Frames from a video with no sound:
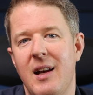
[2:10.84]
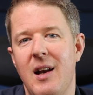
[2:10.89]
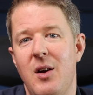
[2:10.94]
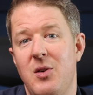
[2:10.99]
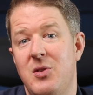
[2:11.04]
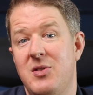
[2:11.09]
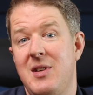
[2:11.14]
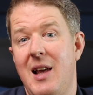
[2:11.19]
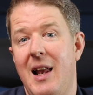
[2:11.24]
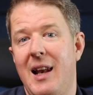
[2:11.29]

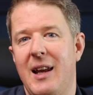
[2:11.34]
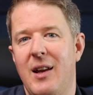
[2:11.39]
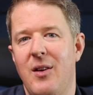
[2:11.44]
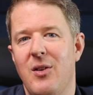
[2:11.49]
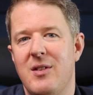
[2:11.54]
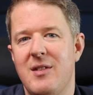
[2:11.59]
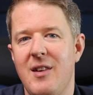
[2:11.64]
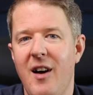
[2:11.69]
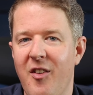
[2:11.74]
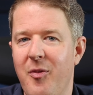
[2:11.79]
selling
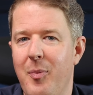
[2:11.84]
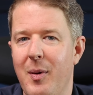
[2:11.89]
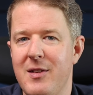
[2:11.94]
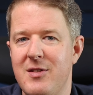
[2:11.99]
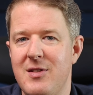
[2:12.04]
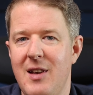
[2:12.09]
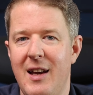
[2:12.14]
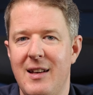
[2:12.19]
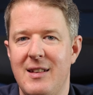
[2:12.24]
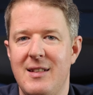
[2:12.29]
yourself by
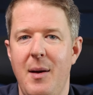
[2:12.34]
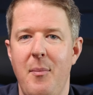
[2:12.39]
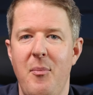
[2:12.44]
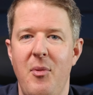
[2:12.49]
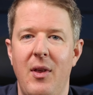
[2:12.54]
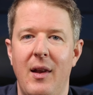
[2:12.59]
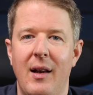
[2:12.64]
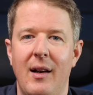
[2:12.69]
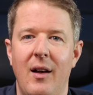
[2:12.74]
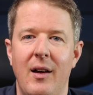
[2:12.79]
saying
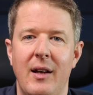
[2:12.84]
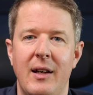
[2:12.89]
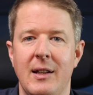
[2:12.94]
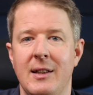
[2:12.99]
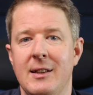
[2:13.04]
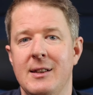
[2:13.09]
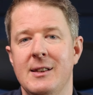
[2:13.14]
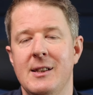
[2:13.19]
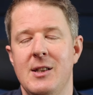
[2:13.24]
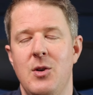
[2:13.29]
something like,
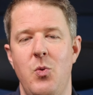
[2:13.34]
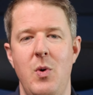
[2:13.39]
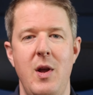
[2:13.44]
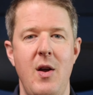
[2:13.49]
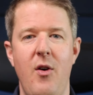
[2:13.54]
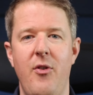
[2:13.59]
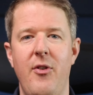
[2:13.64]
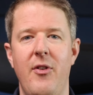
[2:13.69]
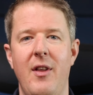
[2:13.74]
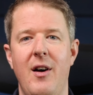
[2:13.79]
we
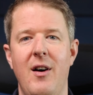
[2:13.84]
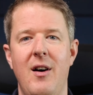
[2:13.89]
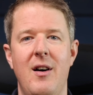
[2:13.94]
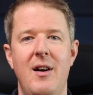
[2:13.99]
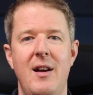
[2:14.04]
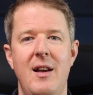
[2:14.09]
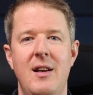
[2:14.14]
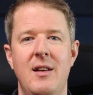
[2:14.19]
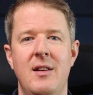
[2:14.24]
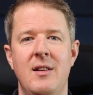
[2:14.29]
offer the
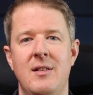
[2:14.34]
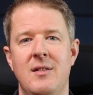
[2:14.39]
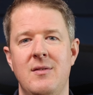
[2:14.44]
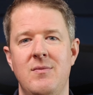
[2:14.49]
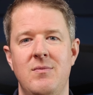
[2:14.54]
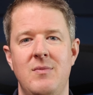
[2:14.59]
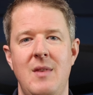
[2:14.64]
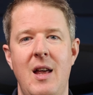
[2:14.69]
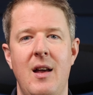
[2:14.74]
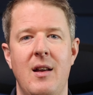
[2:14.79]

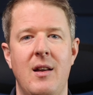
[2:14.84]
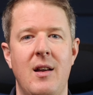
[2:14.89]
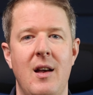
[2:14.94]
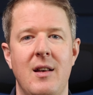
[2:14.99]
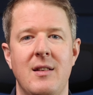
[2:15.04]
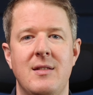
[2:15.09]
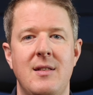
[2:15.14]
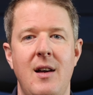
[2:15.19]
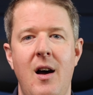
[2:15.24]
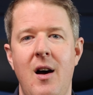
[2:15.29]

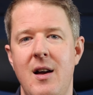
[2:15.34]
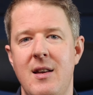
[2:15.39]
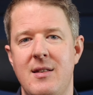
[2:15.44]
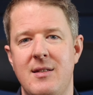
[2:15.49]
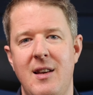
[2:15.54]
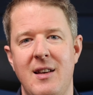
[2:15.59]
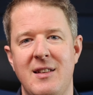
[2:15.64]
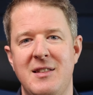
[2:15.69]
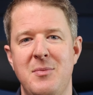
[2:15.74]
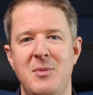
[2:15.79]

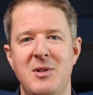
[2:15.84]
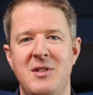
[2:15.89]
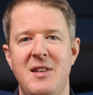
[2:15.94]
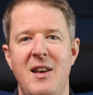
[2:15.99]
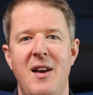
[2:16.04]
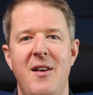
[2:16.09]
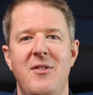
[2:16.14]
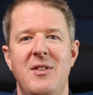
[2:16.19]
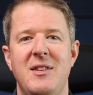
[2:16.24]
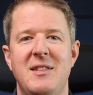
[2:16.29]
highest customer
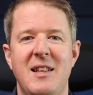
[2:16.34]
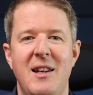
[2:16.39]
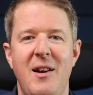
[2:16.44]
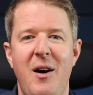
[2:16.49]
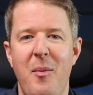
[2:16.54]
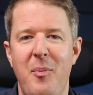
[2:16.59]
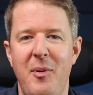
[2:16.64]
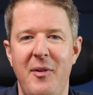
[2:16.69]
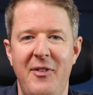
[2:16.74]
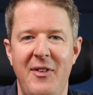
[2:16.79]
service in
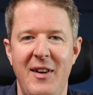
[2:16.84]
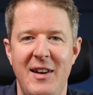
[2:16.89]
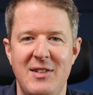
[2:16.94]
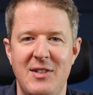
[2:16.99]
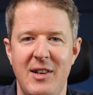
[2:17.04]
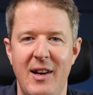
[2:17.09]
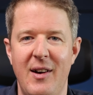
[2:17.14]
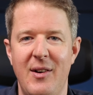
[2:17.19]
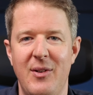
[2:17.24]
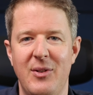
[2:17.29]
our
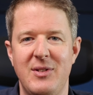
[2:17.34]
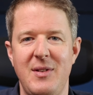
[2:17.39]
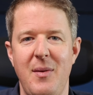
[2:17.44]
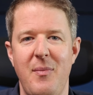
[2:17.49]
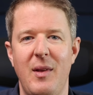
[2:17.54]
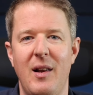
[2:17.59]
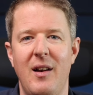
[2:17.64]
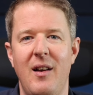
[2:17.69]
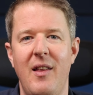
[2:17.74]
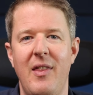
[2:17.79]
profession or
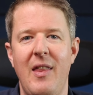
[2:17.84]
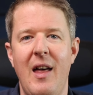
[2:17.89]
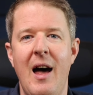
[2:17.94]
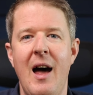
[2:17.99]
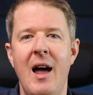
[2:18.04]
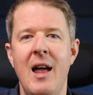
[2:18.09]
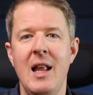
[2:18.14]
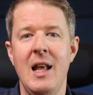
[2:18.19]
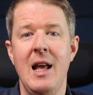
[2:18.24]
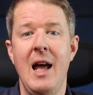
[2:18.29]
something like
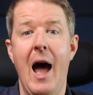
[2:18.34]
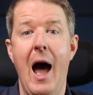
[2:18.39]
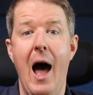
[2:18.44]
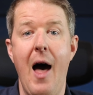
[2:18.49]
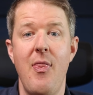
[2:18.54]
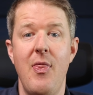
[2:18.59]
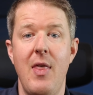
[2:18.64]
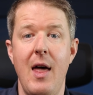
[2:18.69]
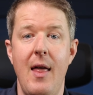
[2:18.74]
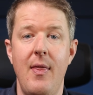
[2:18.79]
that.
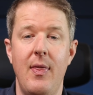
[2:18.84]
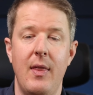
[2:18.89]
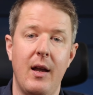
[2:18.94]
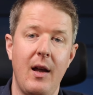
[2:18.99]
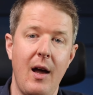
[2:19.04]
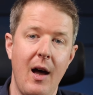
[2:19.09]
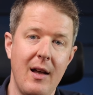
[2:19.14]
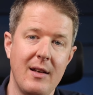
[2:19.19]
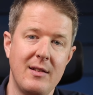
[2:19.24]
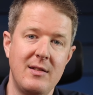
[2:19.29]
And then the
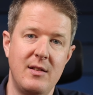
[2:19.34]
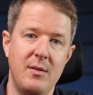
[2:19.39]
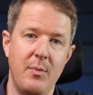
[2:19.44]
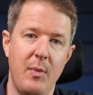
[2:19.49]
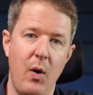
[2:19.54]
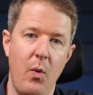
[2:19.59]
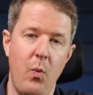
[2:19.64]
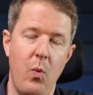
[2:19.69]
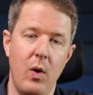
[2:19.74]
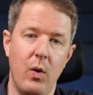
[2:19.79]

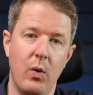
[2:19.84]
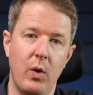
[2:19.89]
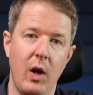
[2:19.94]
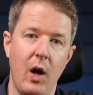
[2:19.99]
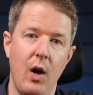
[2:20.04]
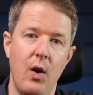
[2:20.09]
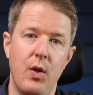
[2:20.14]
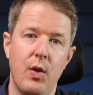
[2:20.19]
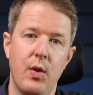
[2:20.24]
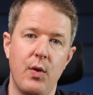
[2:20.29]
customer will
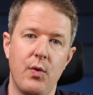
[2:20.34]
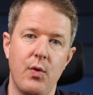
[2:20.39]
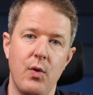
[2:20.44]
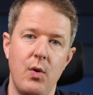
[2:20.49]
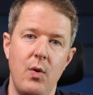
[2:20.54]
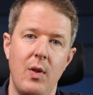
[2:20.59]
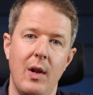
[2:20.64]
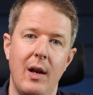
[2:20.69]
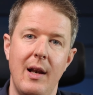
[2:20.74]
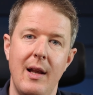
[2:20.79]
go
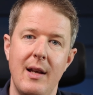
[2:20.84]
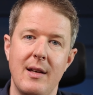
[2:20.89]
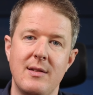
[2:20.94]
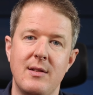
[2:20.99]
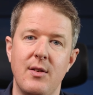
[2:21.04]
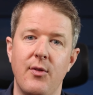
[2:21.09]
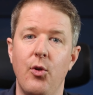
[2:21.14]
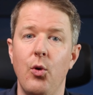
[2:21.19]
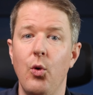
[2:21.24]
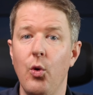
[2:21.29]
through the
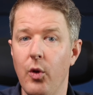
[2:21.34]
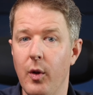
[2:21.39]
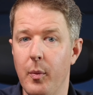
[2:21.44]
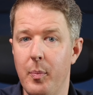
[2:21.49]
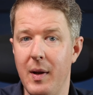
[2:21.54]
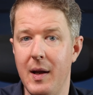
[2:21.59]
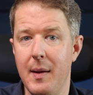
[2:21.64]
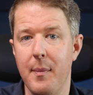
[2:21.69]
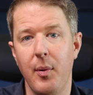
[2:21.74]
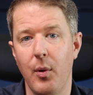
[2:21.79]
list of all the
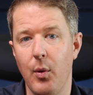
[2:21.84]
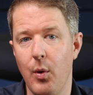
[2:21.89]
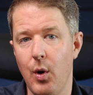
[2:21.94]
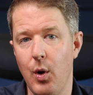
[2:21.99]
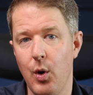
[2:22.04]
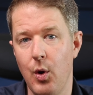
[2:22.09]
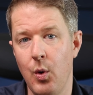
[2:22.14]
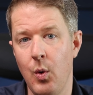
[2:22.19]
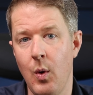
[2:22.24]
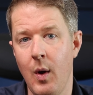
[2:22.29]
people
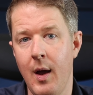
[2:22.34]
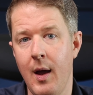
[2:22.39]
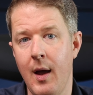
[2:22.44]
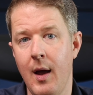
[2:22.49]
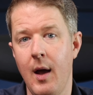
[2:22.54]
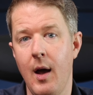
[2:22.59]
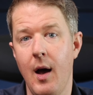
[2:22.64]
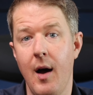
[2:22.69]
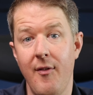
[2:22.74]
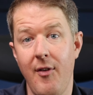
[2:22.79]
who
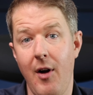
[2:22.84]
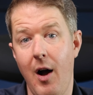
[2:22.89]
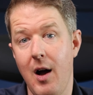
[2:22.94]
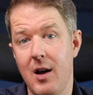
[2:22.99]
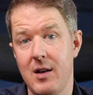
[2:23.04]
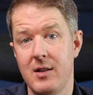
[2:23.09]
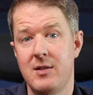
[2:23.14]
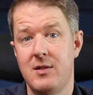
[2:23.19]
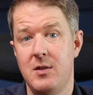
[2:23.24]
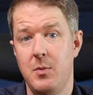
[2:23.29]
have
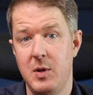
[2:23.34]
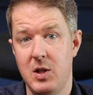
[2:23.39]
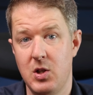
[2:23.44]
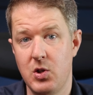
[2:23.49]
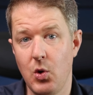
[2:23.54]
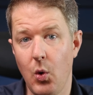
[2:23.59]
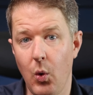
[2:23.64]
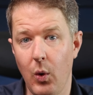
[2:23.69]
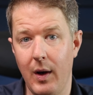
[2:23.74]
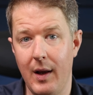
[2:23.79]
asked to be
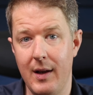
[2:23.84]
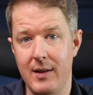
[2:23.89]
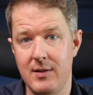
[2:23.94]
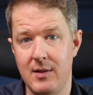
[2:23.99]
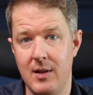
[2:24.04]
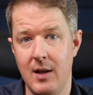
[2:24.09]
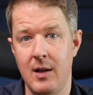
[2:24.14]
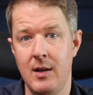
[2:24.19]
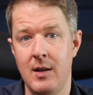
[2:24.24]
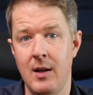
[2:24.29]

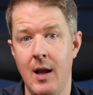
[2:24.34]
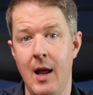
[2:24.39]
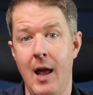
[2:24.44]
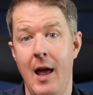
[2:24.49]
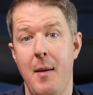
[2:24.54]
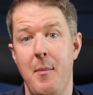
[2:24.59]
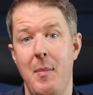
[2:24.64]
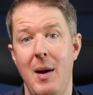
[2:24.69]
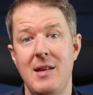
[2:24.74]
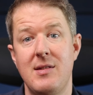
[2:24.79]
shortlisted,
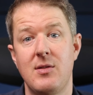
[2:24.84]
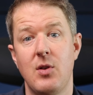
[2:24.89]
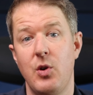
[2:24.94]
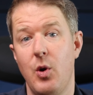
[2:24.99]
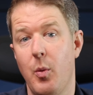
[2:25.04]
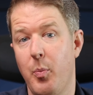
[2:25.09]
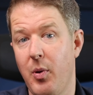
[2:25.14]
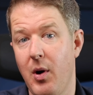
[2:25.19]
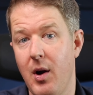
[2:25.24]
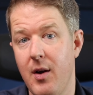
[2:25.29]
and based on
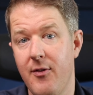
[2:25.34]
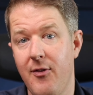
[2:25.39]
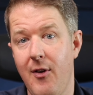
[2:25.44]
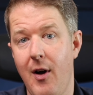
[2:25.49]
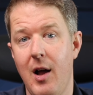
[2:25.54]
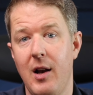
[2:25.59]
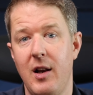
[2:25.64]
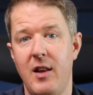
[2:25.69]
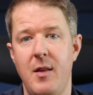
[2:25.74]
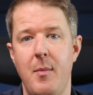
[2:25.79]
your
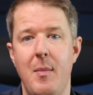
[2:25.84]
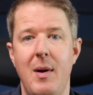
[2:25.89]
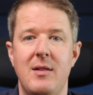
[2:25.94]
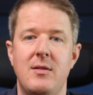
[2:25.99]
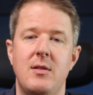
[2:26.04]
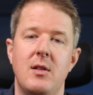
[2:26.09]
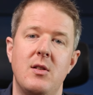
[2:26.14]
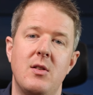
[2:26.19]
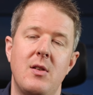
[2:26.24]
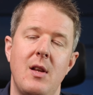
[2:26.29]
profile and the
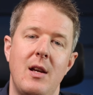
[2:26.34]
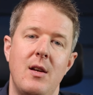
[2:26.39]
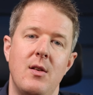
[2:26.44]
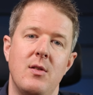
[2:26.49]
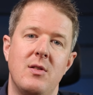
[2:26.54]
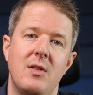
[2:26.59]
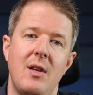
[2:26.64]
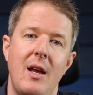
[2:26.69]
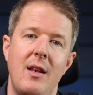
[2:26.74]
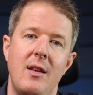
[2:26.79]
message that you
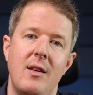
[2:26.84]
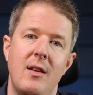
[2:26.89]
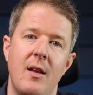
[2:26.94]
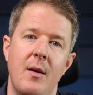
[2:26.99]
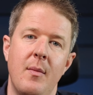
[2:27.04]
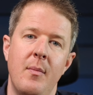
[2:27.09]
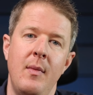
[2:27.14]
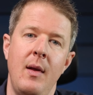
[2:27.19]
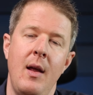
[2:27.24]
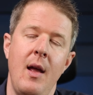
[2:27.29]
send
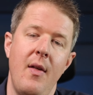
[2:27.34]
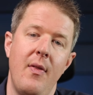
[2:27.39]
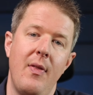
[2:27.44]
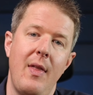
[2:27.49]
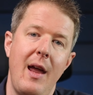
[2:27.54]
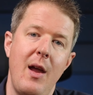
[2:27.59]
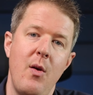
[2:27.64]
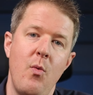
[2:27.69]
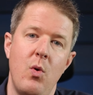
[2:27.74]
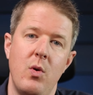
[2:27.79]
them,
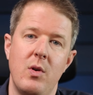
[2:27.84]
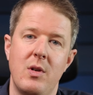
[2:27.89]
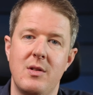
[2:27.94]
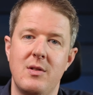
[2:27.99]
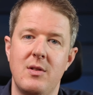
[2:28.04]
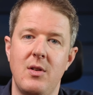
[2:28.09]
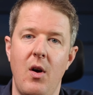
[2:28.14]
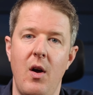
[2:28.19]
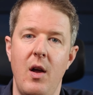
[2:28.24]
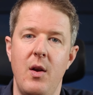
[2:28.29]
they will
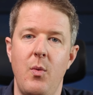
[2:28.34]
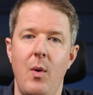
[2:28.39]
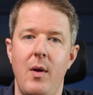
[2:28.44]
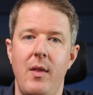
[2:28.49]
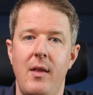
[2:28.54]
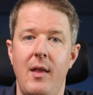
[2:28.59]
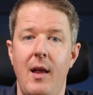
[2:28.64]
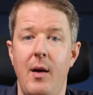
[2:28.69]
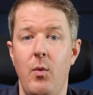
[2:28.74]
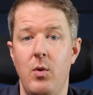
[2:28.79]
decide
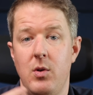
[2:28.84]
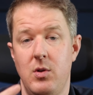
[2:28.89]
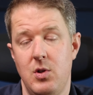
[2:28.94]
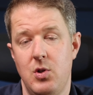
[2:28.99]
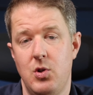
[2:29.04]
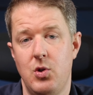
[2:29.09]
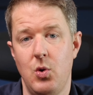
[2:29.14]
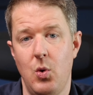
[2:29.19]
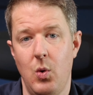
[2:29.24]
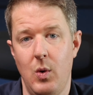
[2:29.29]
whether they want to
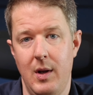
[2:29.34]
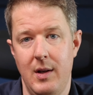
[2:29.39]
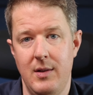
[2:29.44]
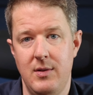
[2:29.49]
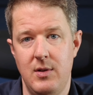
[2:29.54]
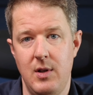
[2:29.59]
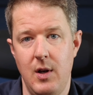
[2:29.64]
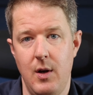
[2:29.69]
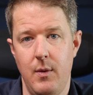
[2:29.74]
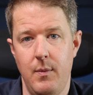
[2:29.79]

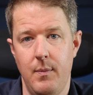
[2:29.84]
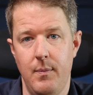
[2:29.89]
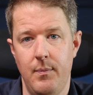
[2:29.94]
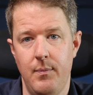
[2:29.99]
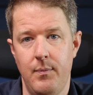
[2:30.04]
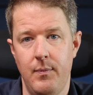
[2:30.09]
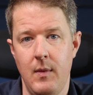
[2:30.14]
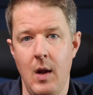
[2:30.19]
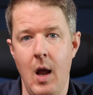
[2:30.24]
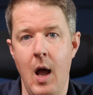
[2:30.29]
shortlist you.
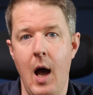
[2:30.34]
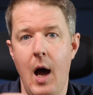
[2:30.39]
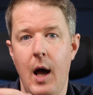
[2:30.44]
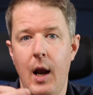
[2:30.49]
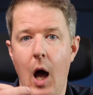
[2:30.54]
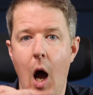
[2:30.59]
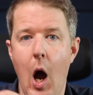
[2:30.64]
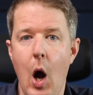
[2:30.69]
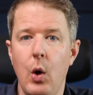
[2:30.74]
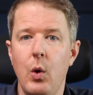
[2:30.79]

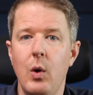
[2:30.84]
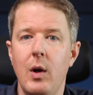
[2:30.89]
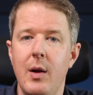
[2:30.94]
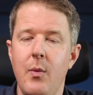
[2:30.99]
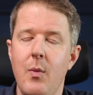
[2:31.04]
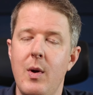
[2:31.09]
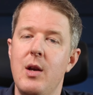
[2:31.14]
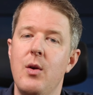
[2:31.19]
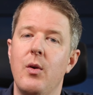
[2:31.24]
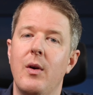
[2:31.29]
And only
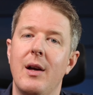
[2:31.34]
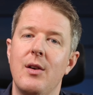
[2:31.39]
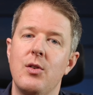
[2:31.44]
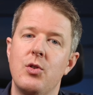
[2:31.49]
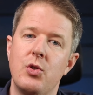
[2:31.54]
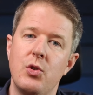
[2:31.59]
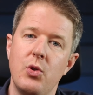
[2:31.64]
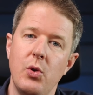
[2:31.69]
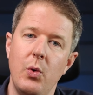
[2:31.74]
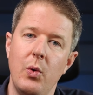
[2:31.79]
when you get
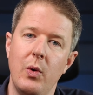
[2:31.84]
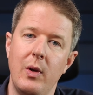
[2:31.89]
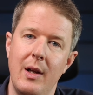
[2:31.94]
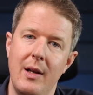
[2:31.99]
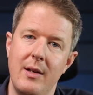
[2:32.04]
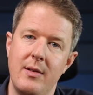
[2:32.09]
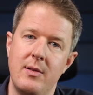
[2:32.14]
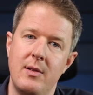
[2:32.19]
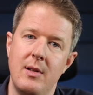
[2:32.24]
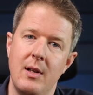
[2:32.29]

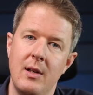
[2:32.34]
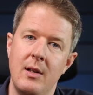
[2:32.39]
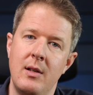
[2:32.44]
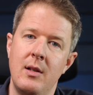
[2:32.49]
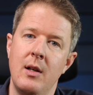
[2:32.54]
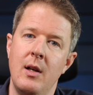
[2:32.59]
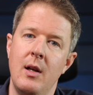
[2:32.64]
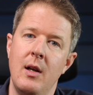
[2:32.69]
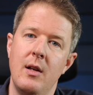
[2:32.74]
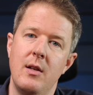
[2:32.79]

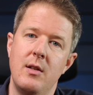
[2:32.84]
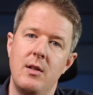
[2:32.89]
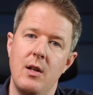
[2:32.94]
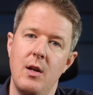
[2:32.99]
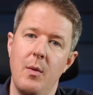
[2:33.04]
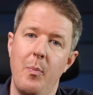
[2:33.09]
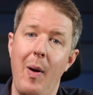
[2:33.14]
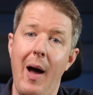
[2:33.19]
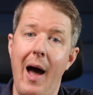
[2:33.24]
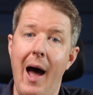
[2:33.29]
shortlisted do
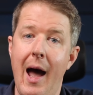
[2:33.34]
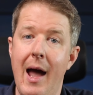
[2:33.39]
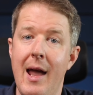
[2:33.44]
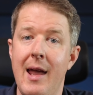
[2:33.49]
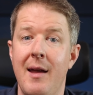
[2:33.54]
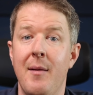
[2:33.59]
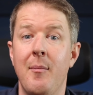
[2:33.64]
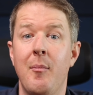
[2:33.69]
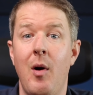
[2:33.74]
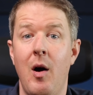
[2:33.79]
you
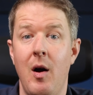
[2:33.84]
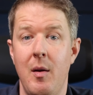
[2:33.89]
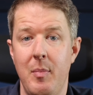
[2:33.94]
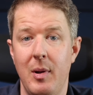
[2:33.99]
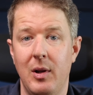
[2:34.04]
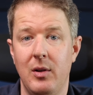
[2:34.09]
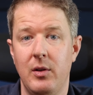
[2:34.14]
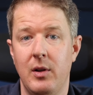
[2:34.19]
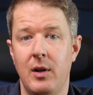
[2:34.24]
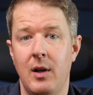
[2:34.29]
pay My
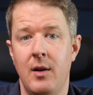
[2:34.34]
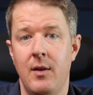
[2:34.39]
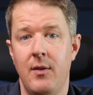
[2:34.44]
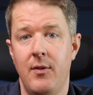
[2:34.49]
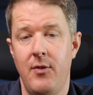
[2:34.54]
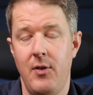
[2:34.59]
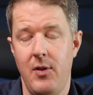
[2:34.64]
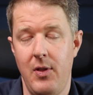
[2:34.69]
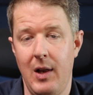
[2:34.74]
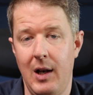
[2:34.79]
Builder
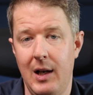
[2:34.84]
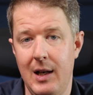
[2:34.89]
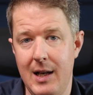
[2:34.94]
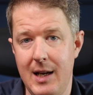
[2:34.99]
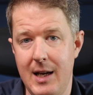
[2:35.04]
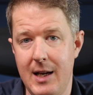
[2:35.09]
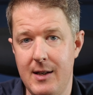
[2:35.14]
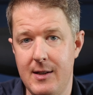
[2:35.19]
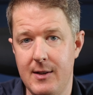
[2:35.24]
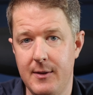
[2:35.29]
for the
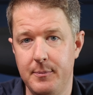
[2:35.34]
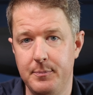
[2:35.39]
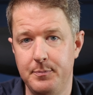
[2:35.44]
lead.